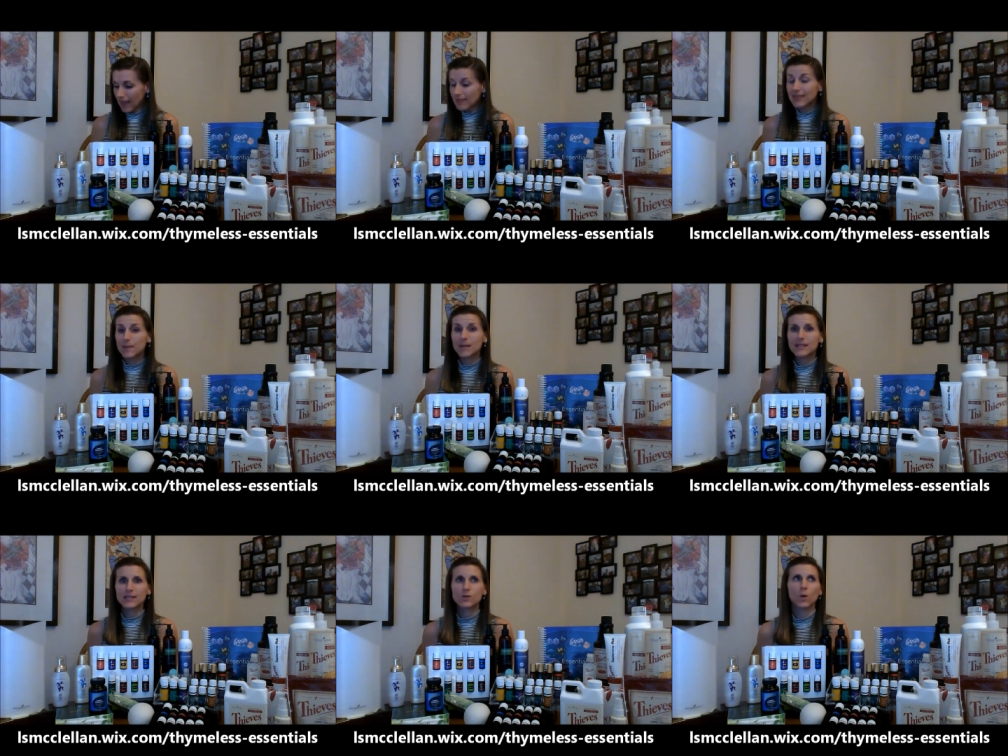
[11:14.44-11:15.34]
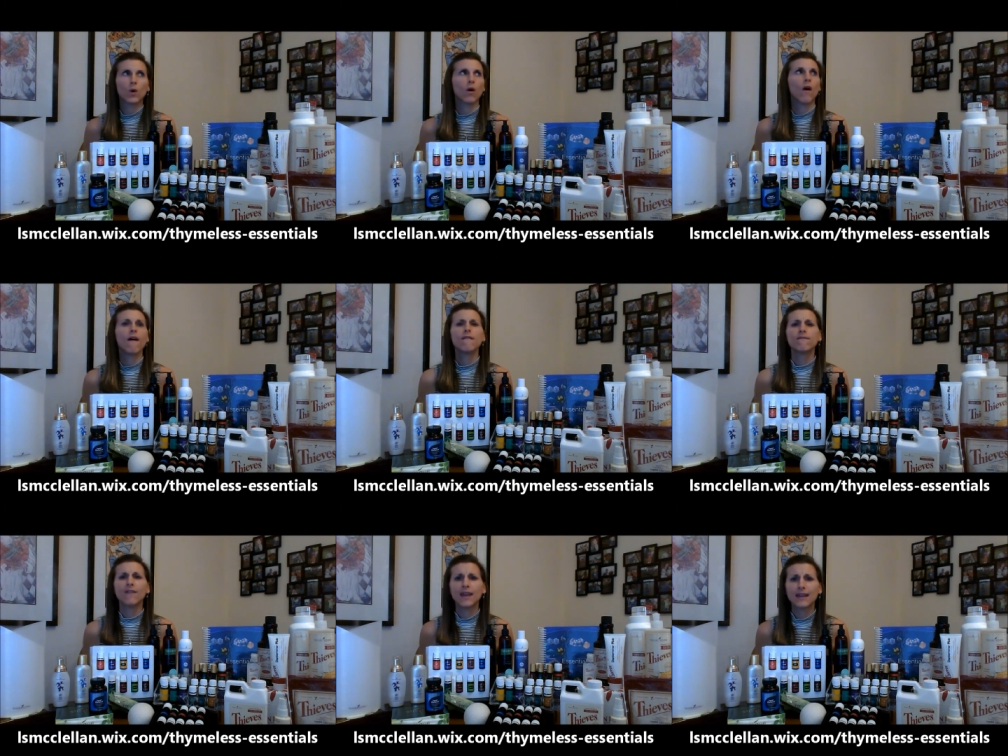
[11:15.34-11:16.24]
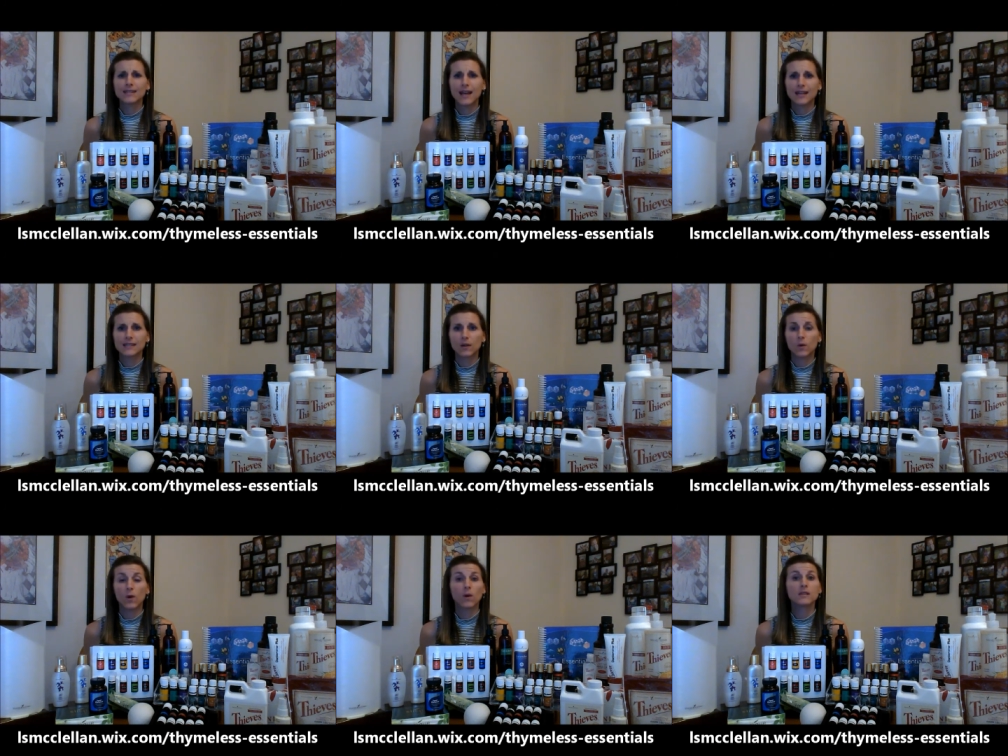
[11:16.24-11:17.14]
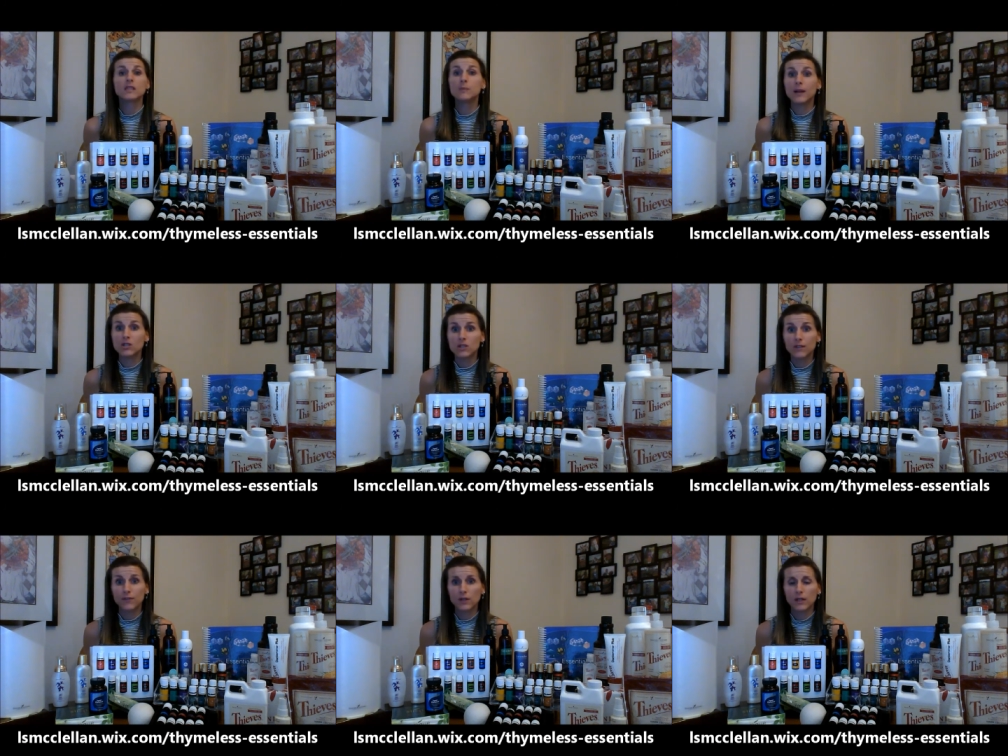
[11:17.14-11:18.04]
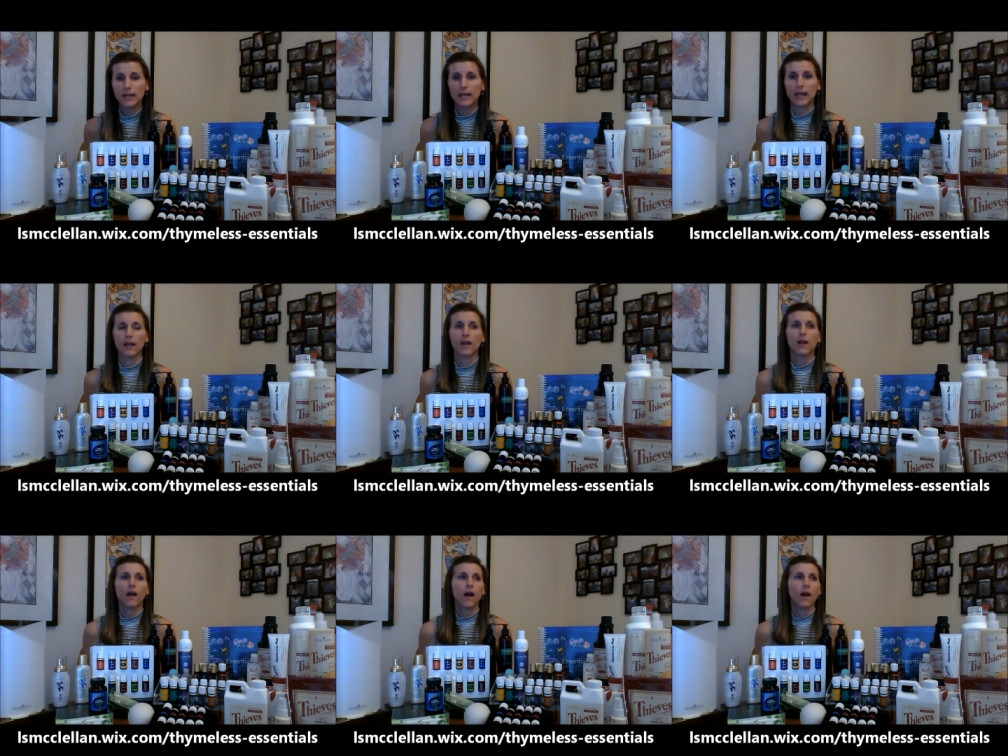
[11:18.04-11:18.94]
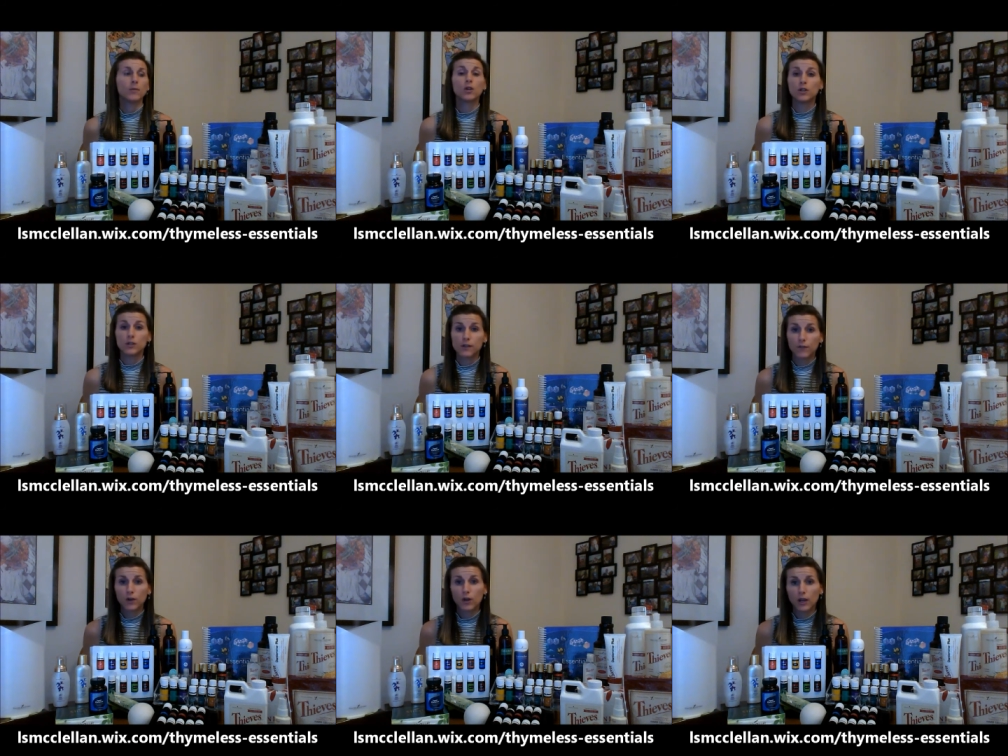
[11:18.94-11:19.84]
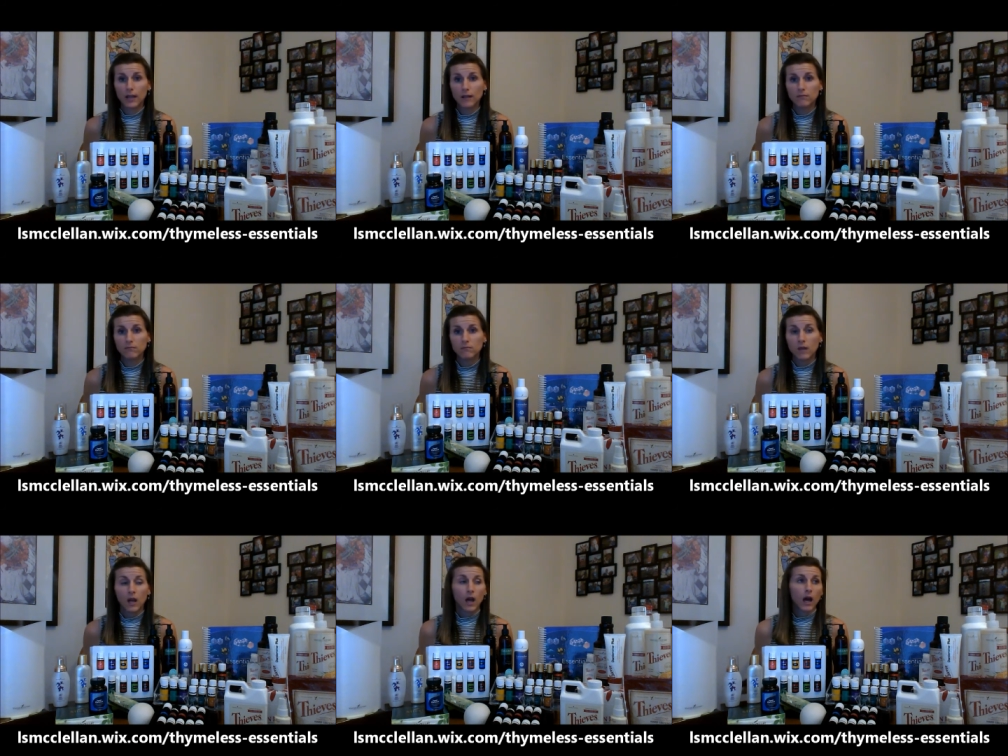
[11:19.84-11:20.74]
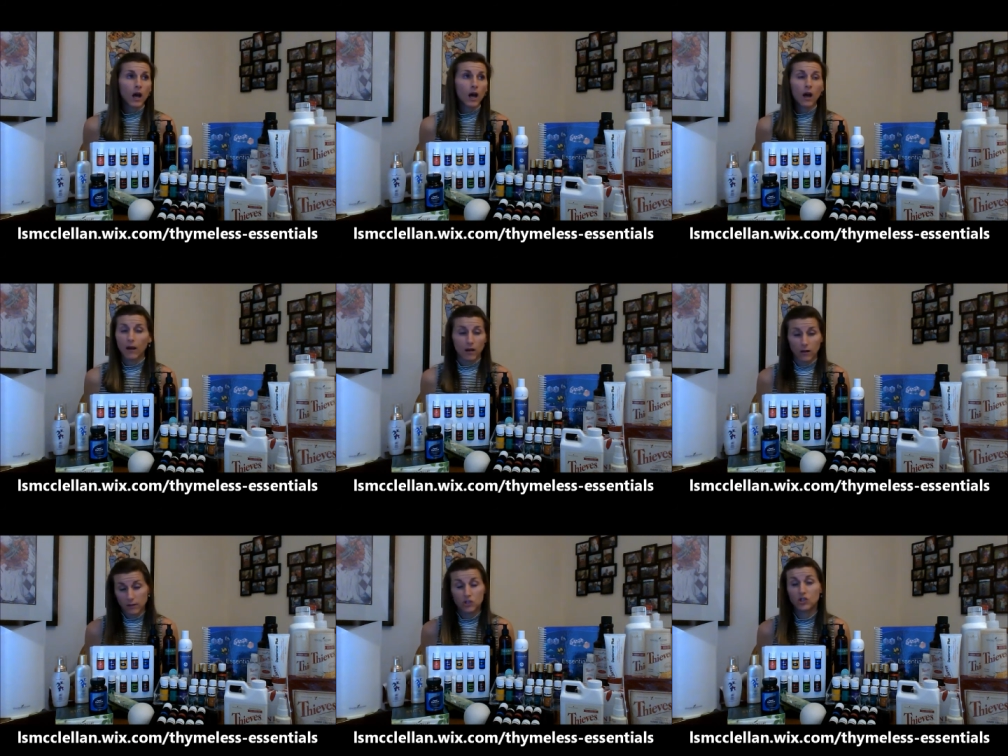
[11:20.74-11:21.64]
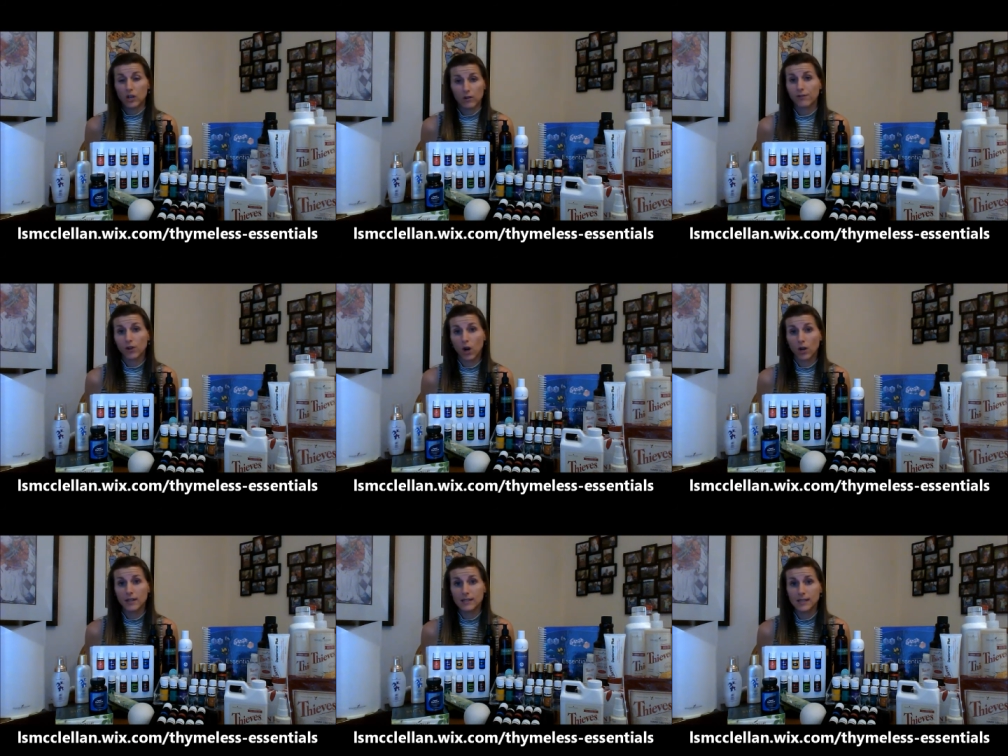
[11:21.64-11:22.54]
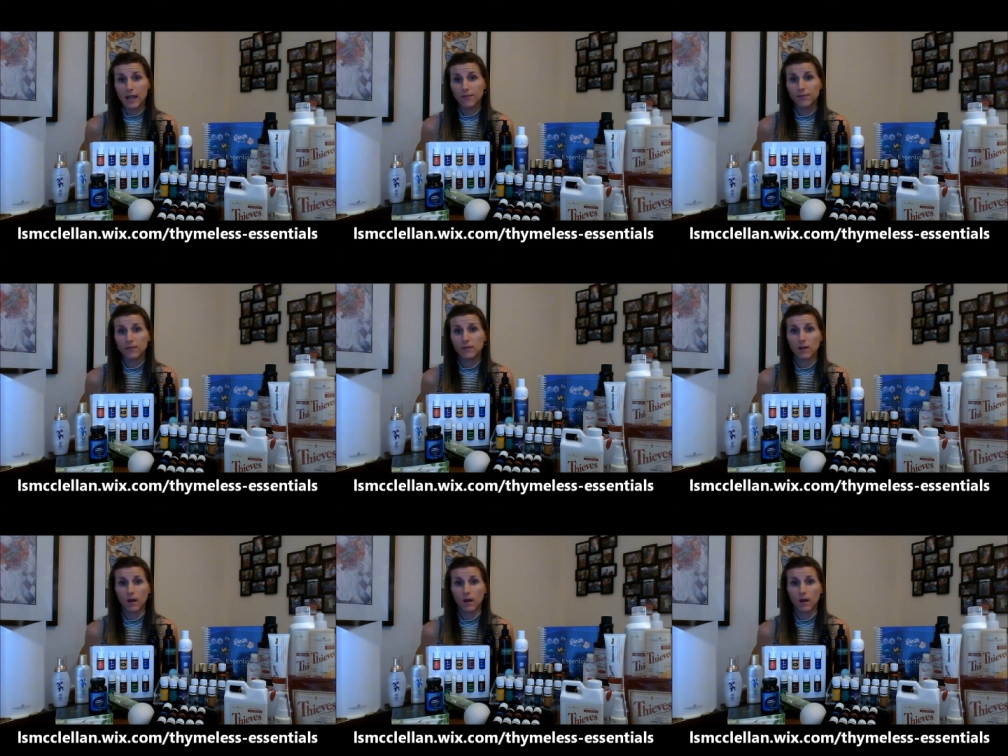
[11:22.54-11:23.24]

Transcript: Lemon essential oil, fantastic oil, especially for cleaning. You could use it for cooking. It's generally regarded as safe,